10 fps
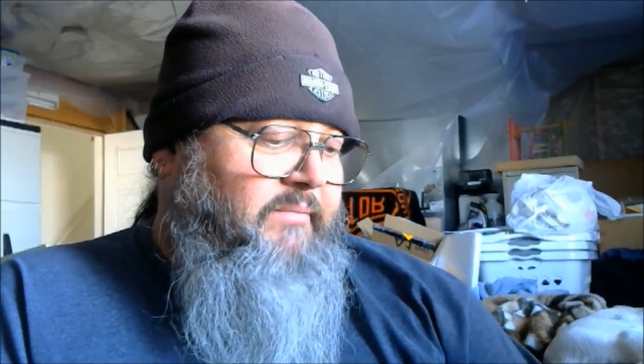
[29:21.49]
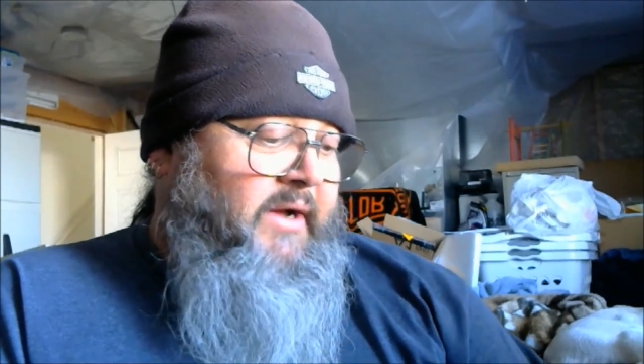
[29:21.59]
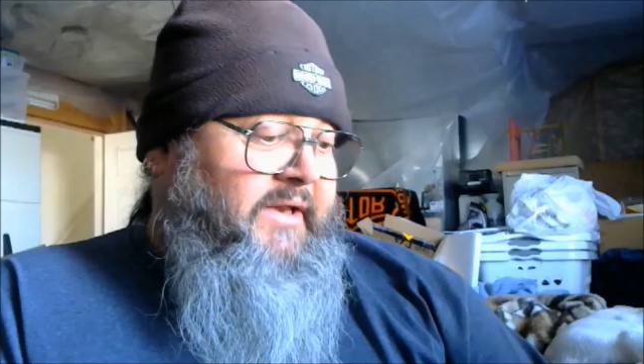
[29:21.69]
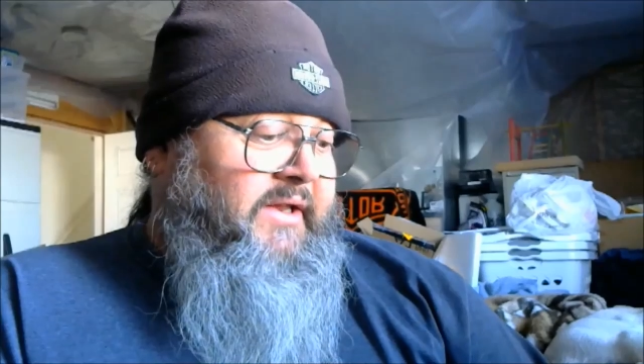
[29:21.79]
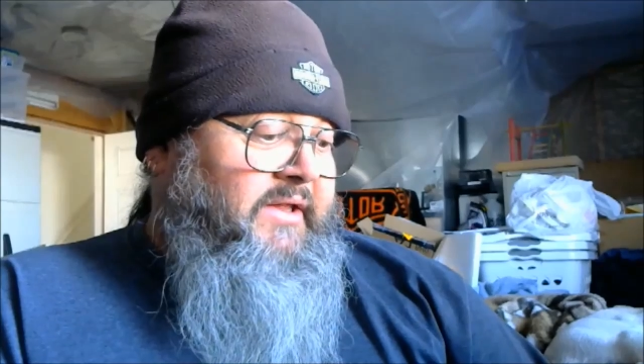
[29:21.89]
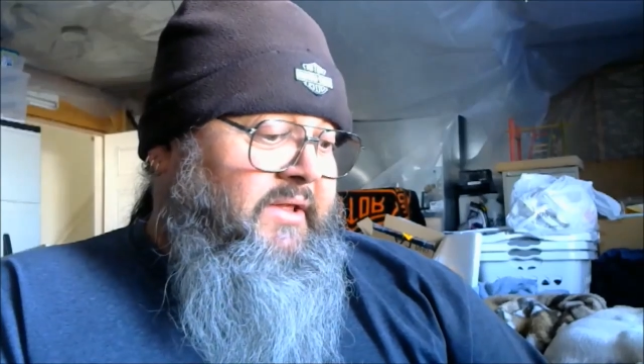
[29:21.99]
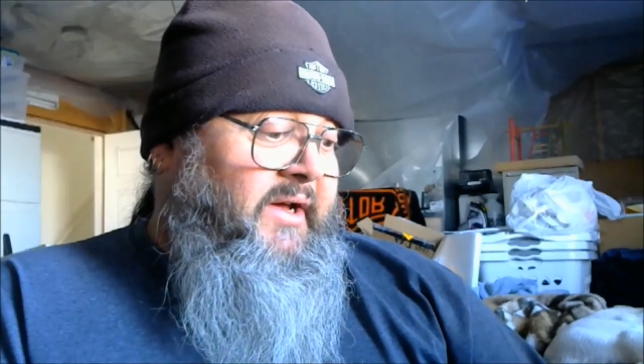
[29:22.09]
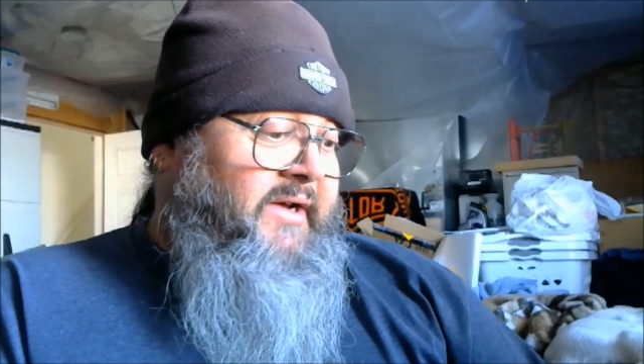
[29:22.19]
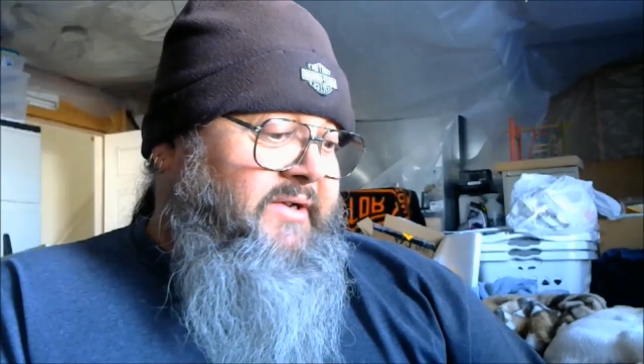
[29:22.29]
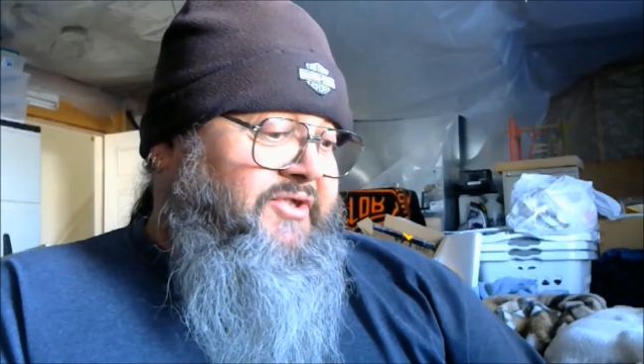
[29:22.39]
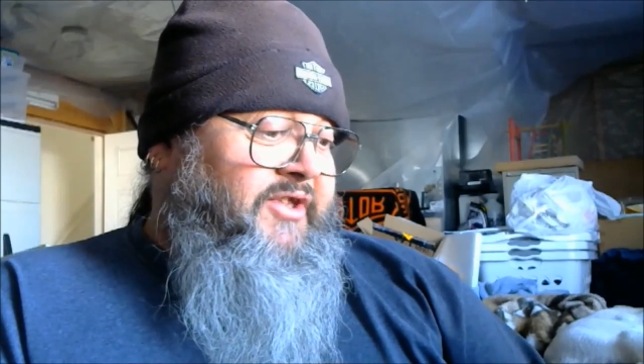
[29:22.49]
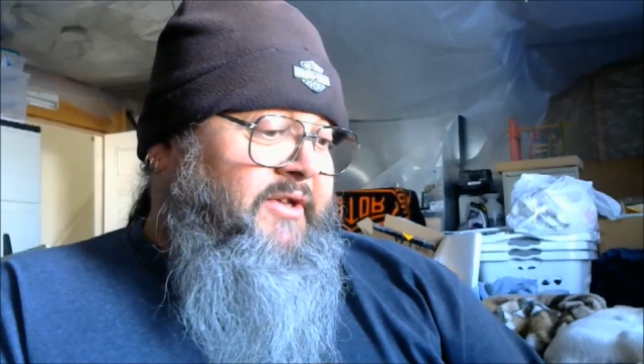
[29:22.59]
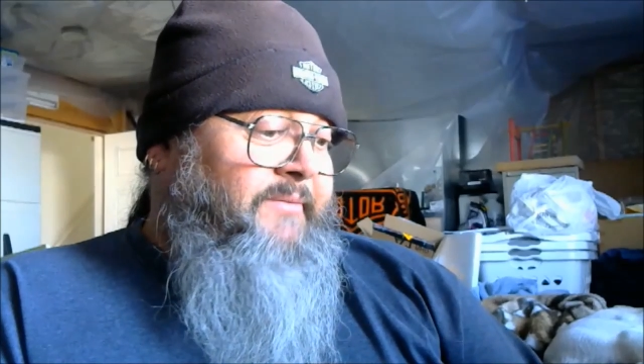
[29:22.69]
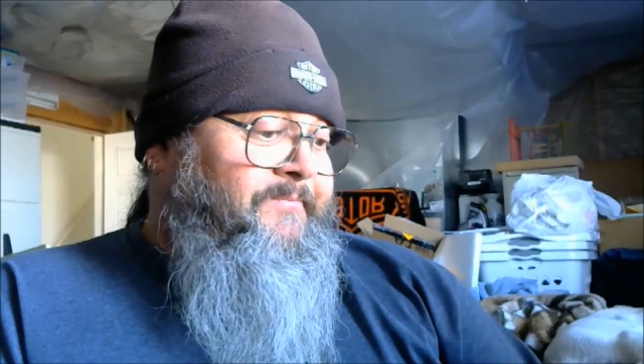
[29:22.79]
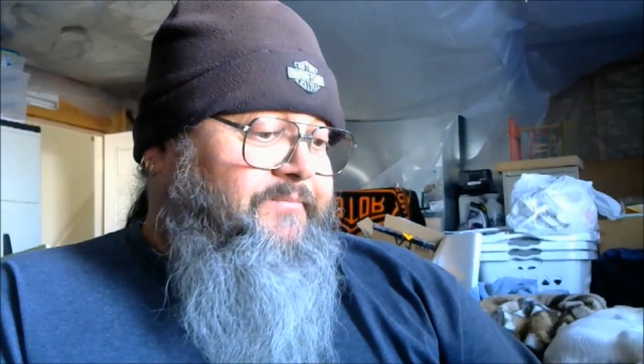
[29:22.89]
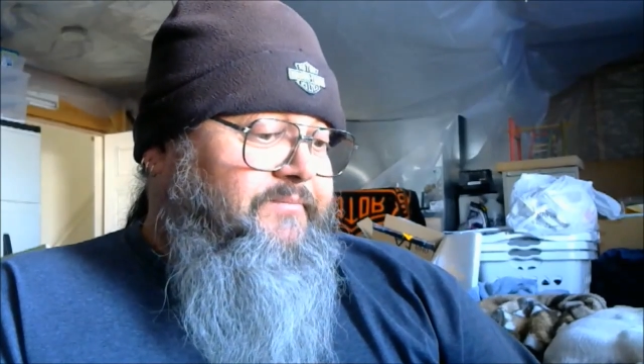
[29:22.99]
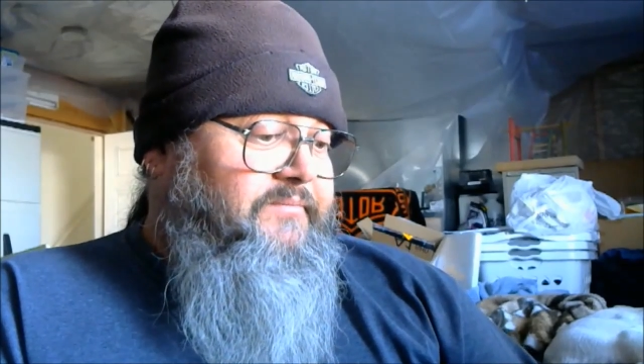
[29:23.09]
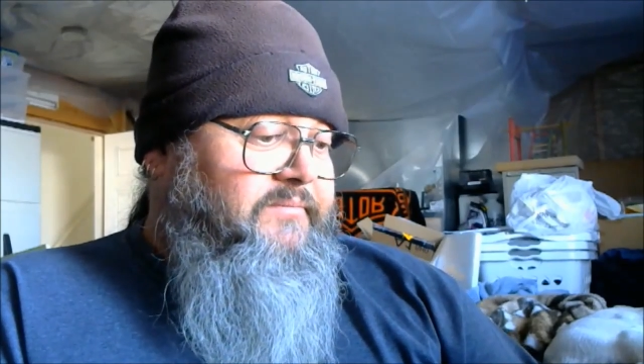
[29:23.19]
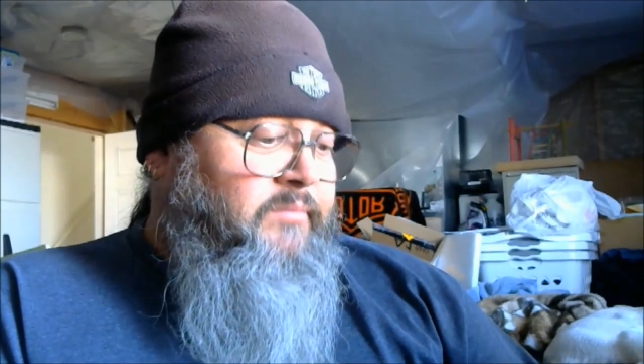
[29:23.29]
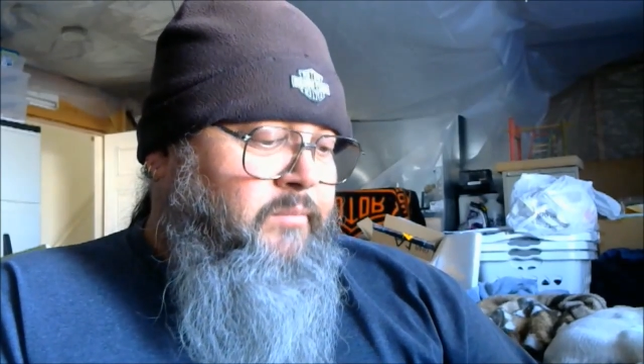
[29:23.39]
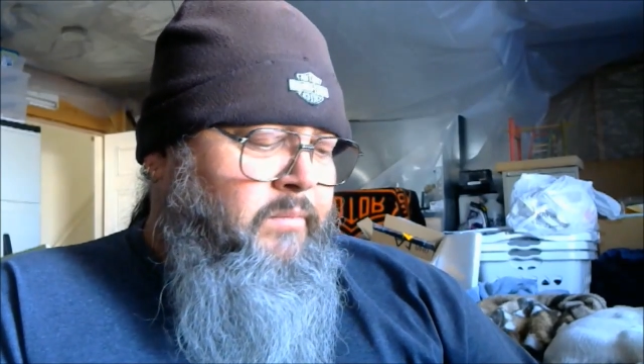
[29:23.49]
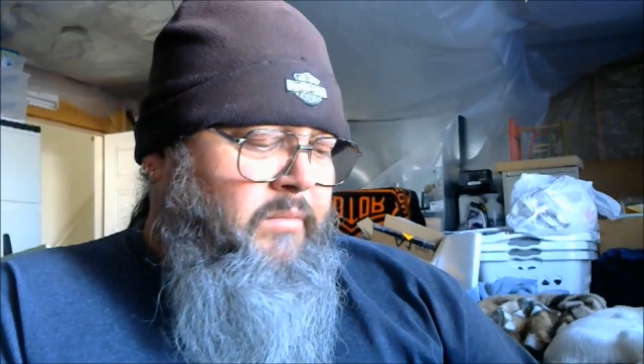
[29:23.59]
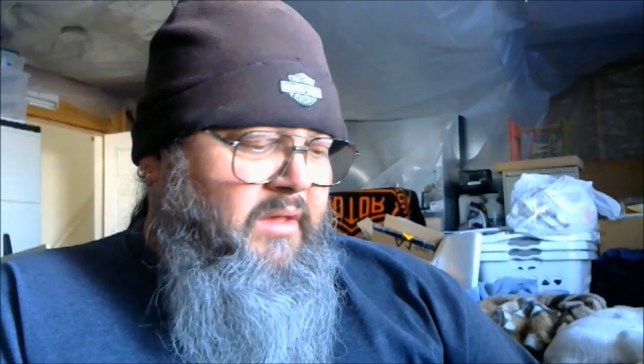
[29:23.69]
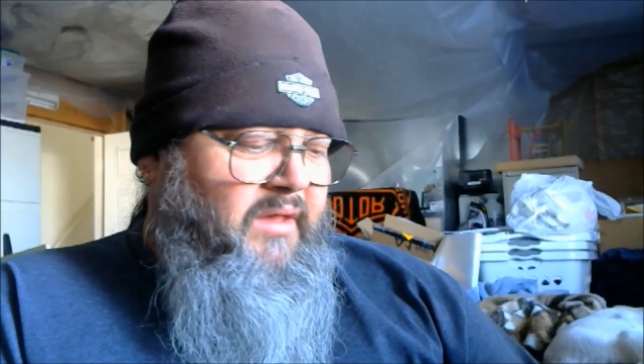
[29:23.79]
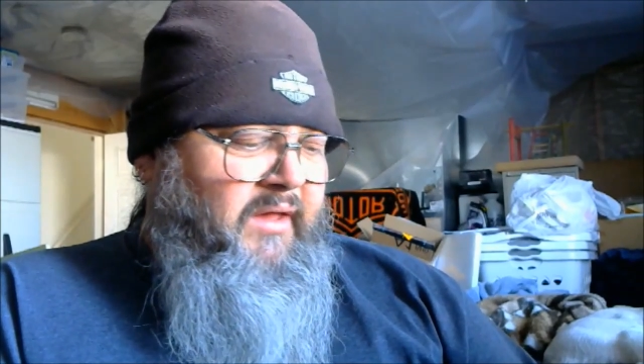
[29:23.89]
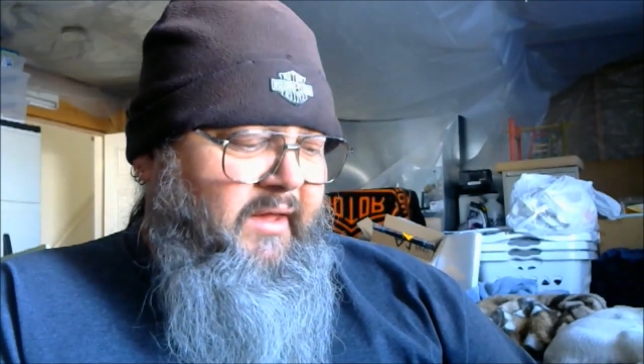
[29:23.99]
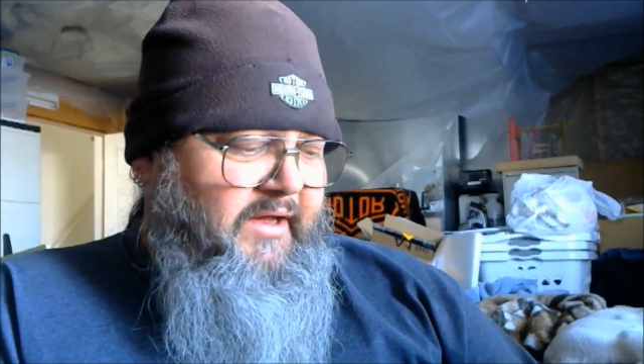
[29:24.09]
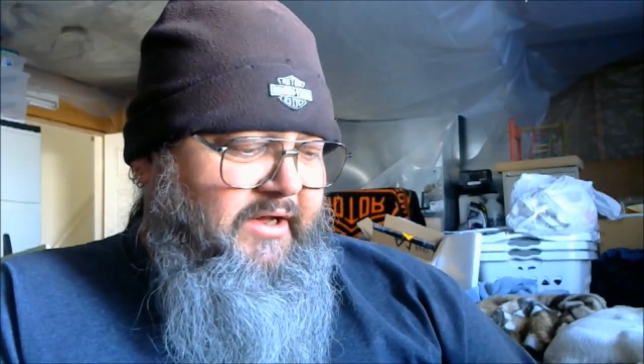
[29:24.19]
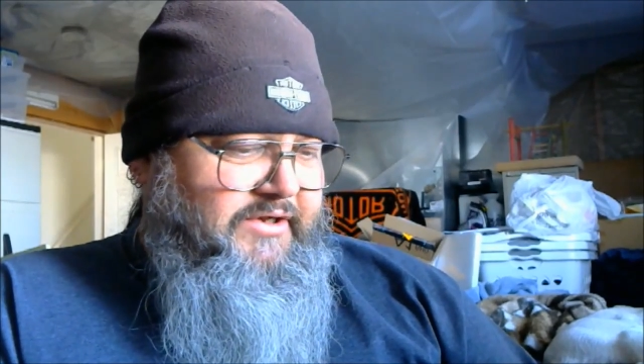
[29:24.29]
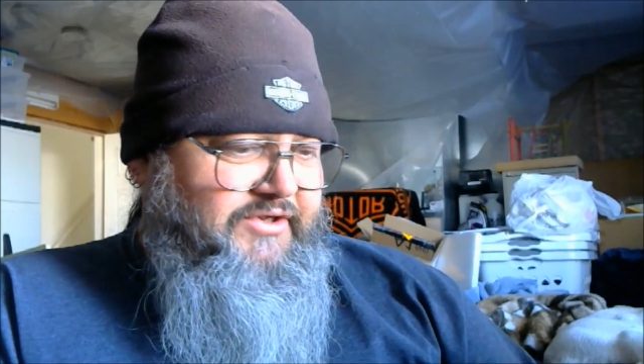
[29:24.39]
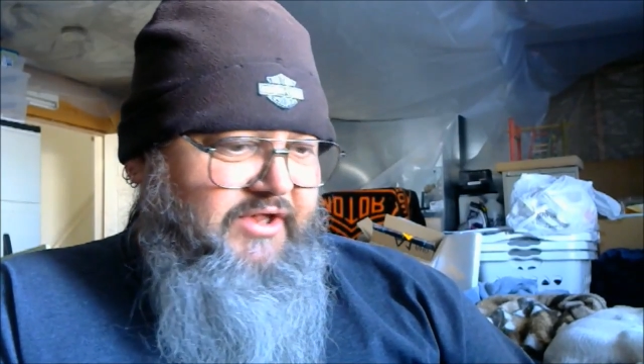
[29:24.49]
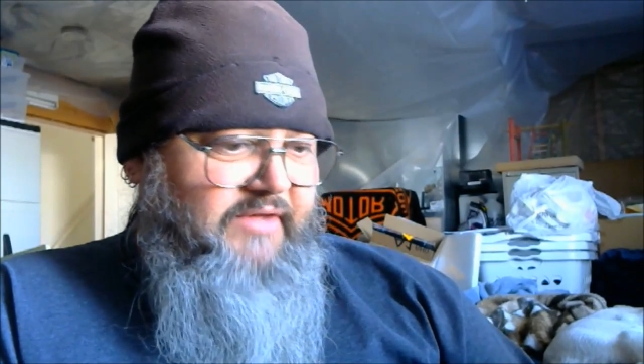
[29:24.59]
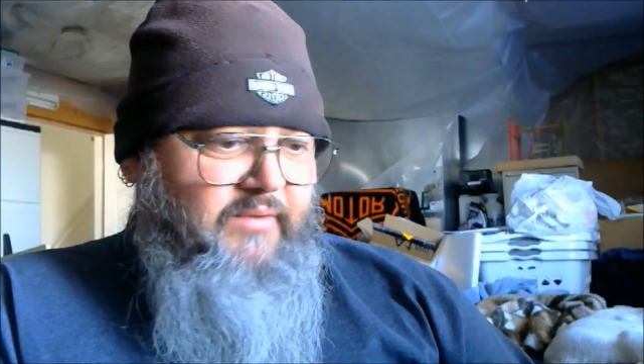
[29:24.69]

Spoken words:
by Deluxe, and see if